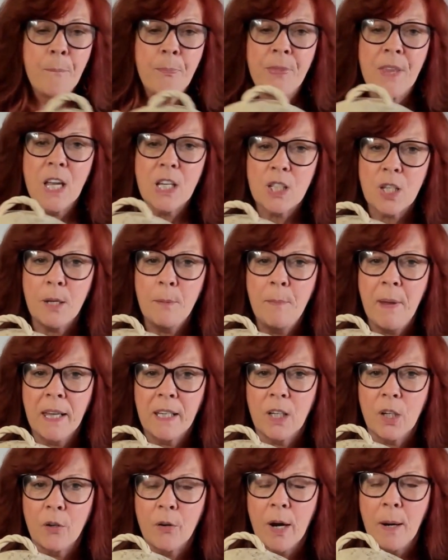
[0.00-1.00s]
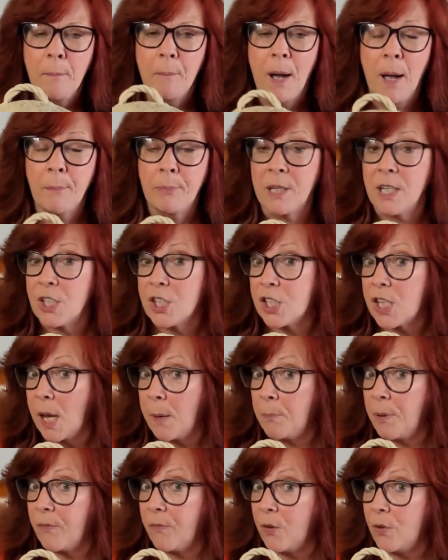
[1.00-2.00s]
this would make a great pumpkin
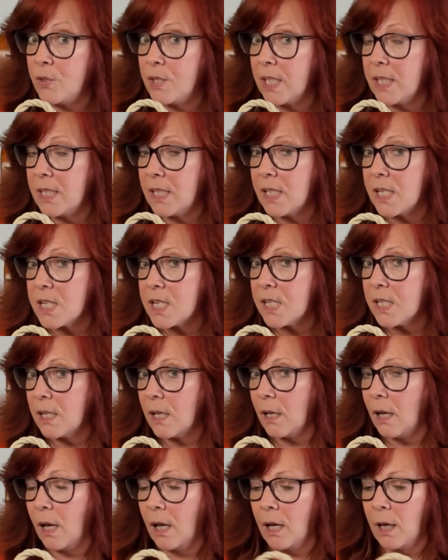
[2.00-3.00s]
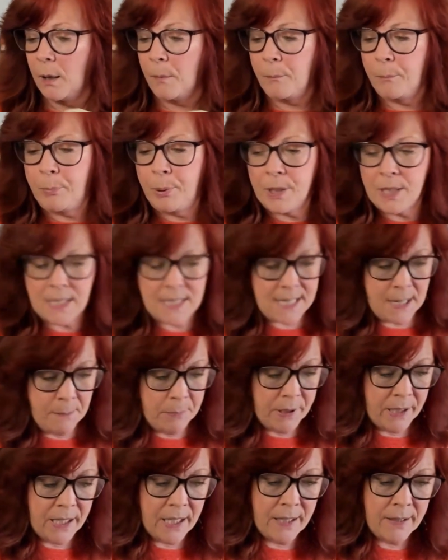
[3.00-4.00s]
shape if you didn't put a
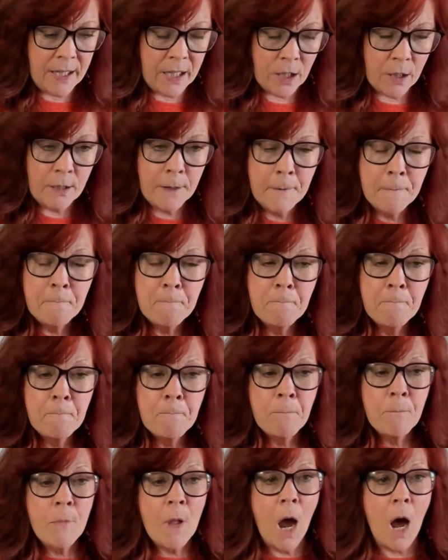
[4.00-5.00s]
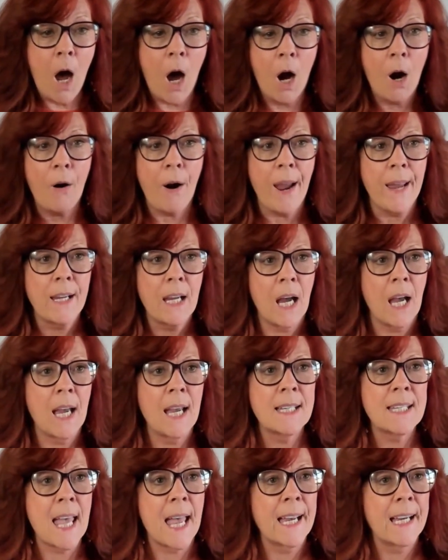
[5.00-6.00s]
template in there. All right,
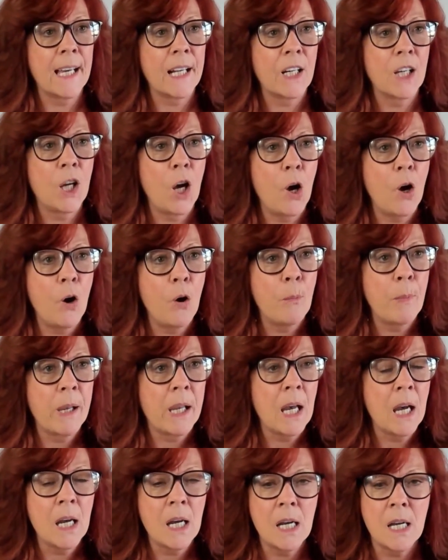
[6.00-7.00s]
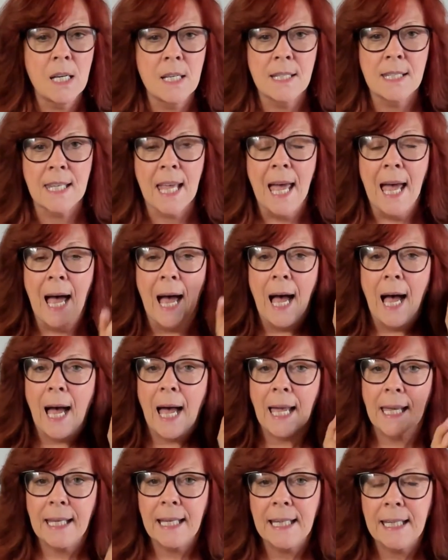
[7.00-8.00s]
guys, I got to go because
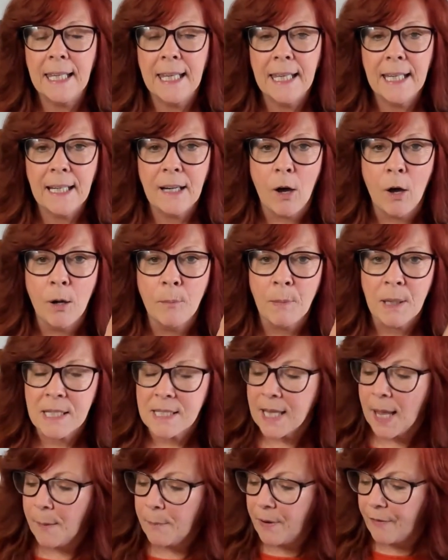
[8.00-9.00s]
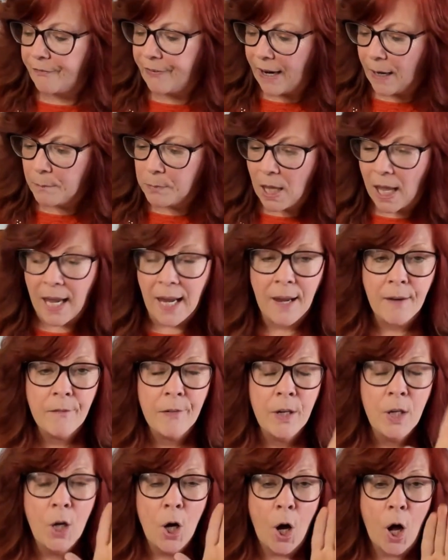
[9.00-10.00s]
I got to get on my Slab to Fab line.
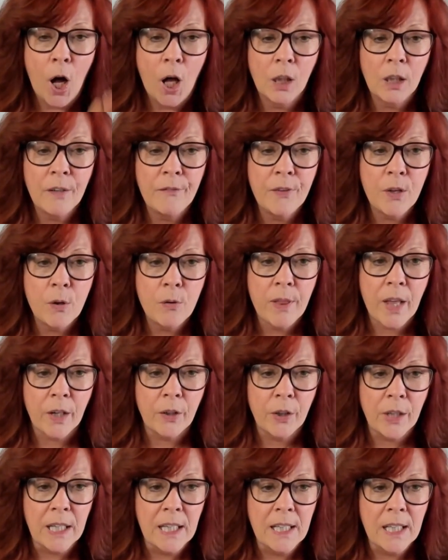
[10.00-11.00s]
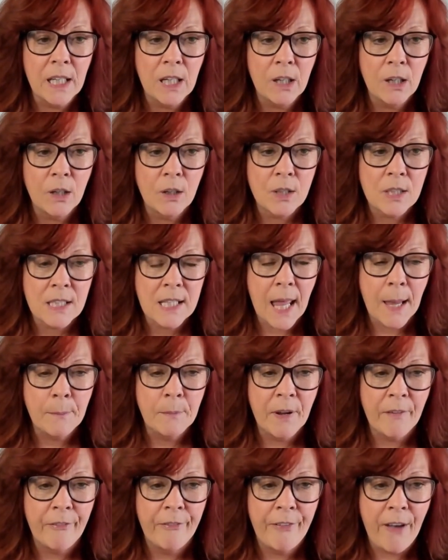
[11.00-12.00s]
All of you that are in here, Slab
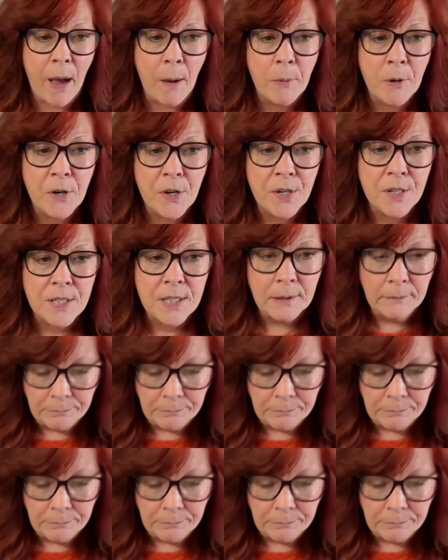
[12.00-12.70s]
to Fabbers,